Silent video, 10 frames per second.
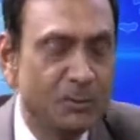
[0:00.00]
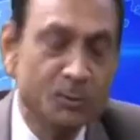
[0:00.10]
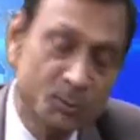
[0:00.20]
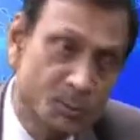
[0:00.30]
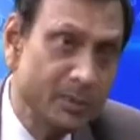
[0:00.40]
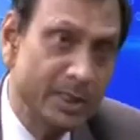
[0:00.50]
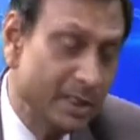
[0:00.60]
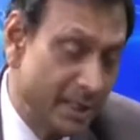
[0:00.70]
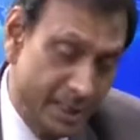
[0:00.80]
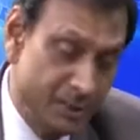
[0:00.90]
to
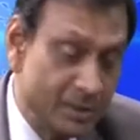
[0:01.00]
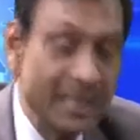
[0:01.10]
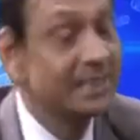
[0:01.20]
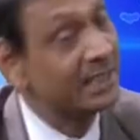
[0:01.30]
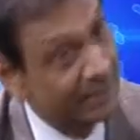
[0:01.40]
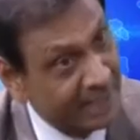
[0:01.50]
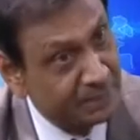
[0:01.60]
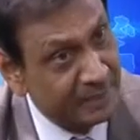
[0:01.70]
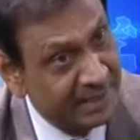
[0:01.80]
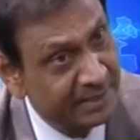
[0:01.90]
utilize our
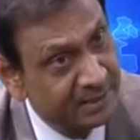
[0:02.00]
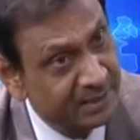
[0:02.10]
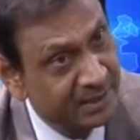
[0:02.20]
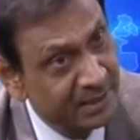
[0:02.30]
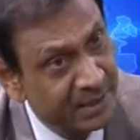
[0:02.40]
experience,